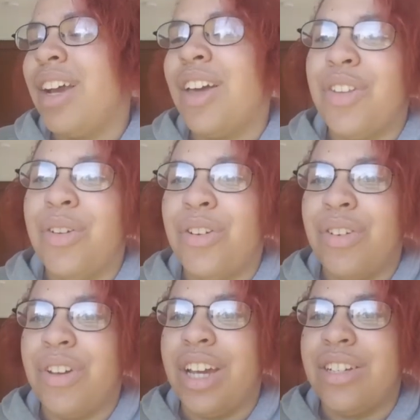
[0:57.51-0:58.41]
I got the
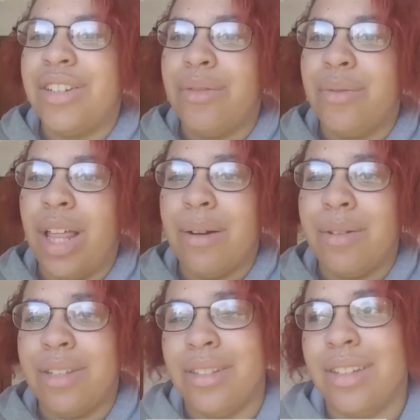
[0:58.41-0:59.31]
notification while
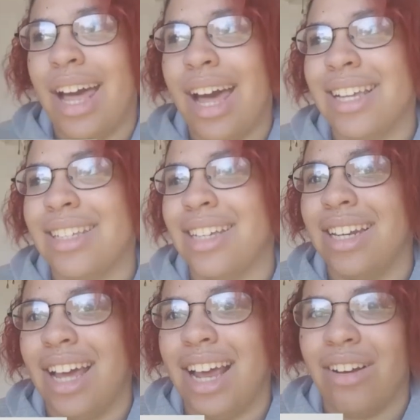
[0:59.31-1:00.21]
I was in class
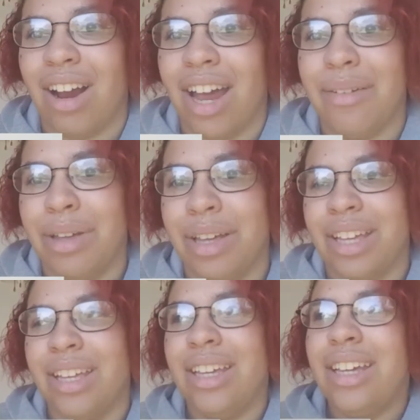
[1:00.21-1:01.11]
and I cried a
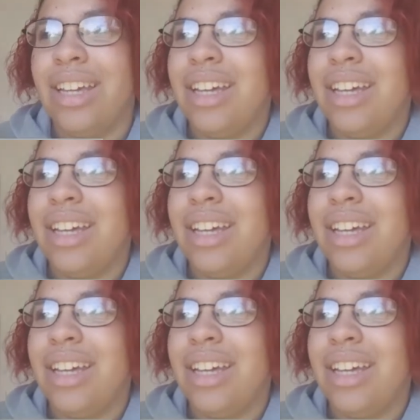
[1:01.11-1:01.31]
bit.